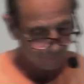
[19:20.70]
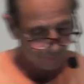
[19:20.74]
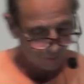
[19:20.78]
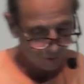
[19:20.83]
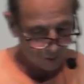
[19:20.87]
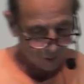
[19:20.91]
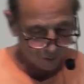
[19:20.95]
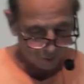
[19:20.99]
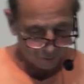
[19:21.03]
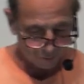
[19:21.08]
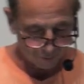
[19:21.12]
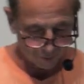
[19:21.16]

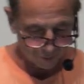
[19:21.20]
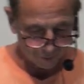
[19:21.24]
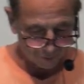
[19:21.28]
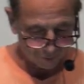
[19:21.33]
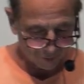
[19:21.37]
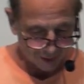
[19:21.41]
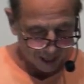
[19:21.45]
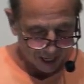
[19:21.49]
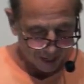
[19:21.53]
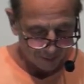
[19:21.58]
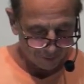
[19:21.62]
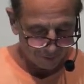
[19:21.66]
No fear of
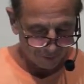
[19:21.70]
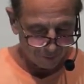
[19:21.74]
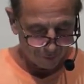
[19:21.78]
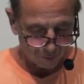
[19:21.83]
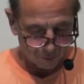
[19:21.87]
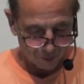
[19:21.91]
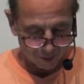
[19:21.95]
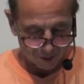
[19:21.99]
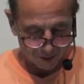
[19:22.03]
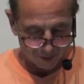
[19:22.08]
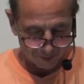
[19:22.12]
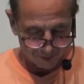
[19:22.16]
God
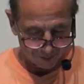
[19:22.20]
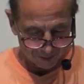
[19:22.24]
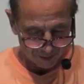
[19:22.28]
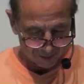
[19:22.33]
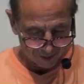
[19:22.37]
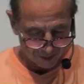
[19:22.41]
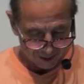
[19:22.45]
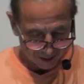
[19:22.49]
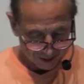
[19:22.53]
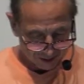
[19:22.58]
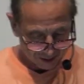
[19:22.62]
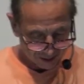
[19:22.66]
before them.
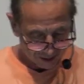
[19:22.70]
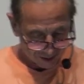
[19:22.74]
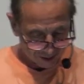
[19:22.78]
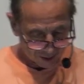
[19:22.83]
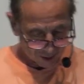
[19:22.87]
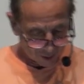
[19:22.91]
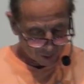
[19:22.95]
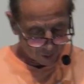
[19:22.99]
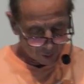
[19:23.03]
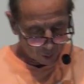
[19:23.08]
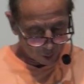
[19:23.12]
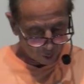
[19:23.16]

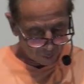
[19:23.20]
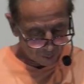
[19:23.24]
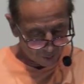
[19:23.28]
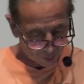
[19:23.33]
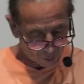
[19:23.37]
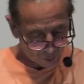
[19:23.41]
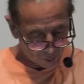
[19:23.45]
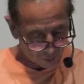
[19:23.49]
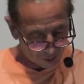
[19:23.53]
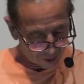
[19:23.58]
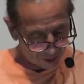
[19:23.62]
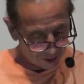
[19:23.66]
They're an open
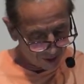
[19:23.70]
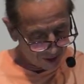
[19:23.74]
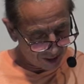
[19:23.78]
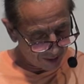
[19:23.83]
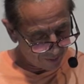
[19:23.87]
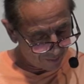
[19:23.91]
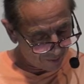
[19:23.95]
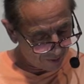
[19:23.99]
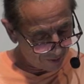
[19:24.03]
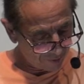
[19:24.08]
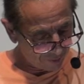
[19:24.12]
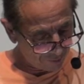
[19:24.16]
door to
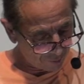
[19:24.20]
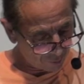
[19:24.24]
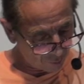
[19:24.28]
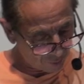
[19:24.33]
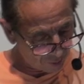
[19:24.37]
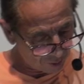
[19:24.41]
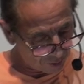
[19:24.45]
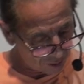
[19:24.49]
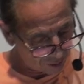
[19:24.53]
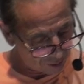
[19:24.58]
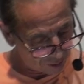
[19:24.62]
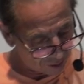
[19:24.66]
deep
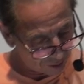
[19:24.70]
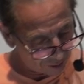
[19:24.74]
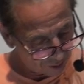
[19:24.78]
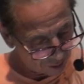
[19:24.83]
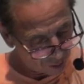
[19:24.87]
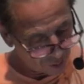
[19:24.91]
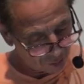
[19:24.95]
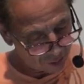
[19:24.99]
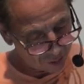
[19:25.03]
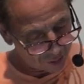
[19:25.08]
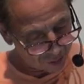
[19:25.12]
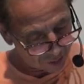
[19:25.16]
influence
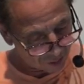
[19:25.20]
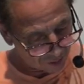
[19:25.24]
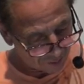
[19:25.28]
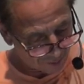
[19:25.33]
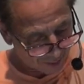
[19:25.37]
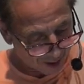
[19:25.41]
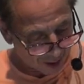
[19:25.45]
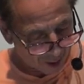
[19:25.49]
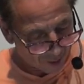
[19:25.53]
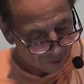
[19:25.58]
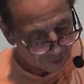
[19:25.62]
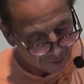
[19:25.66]
due to the
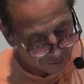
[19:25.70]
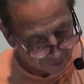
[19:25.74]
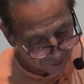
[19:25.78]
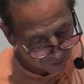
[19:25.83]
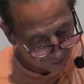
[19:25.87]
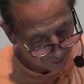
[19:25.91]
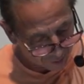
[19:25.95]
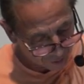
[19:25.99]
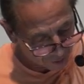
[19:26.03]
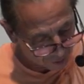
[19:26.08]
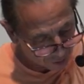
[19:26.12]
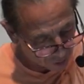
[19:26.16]
mouth
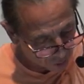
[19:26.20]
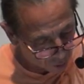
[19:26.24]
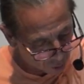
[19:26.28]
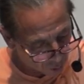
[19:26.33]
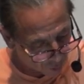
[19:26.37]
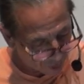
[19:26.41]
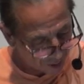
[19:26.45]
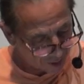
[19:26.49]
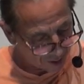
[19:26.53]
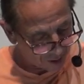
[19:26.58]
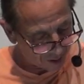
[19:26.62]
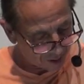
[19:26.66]
and the
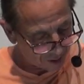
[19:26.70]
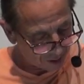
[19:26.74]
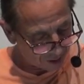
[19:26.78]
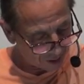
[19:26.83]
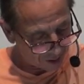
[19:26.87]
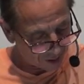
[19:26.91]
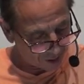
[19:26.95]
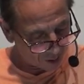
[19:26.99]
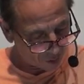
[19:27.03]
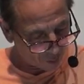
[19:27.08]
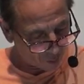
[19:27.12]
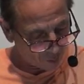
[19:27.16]
choices
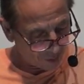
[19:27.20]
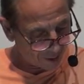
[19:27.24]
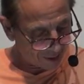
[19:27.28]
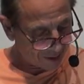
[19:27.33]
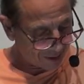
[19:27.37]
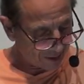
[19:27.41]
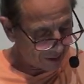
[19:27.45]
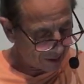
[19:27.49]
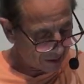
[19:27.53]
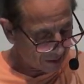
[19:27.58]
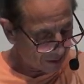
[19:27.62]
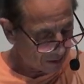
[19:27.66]
and their
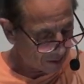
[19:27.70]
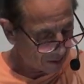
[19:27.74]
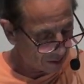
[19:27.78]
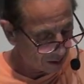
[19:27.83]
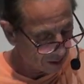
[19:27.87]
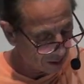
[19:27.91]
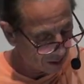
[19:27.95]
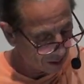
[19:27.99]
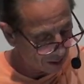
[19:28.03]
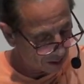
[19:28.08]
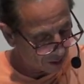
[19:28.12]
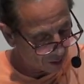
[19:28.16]
willingness
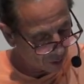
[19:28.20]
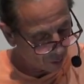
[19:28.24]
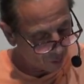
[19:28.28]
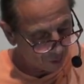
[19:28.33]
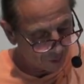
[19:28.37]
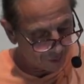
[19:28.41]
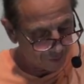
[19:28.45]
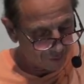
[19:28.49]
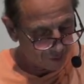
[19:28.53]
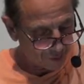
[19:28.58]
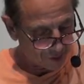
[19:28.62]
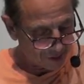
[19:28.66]
and their
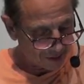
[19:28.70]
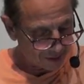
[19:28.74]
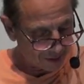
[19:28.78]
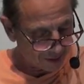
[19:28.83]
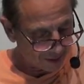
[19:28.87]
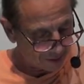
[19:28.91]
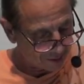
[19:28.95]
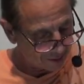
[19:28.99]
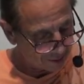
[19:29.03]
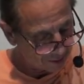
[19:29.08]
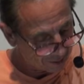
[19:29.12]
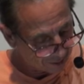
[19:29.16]
willful
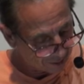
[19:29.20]
sinning.